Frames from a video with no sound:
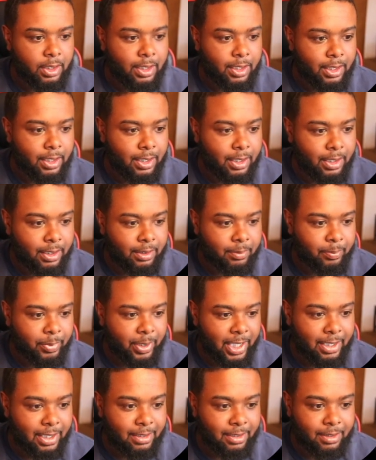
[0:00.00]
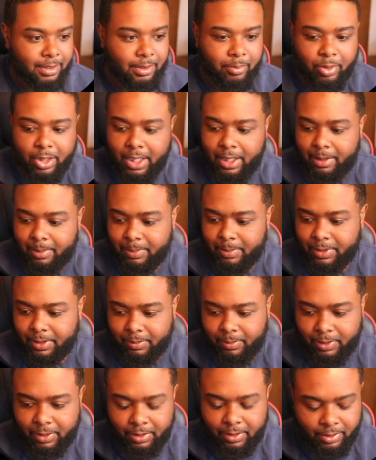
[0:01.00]
and pass in the prop. So
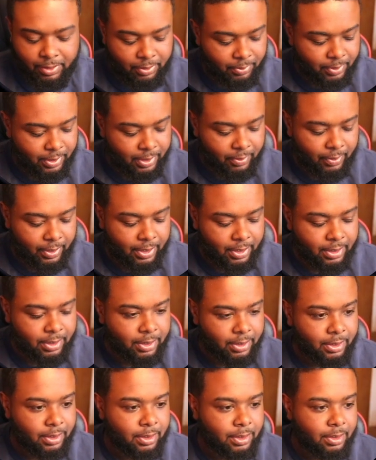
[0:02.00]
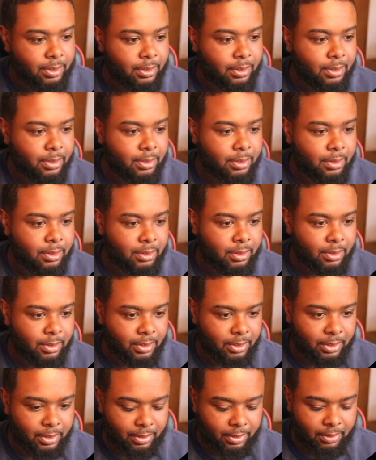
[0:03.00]
we're going to do direction
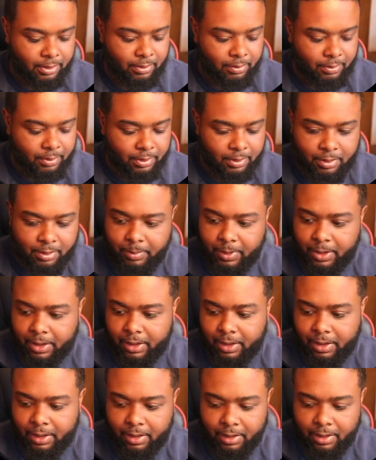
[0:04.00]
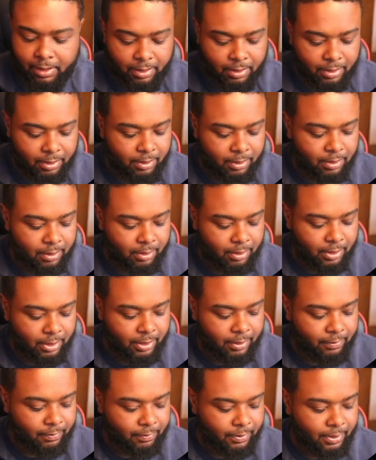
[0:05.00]
is going to be
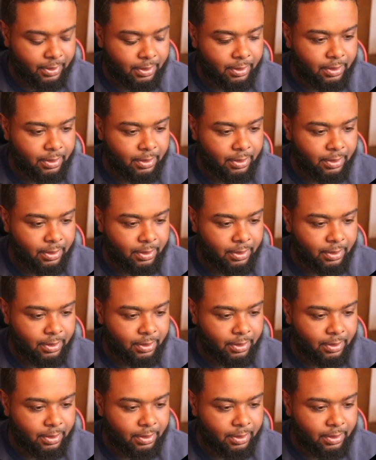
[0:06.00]
left.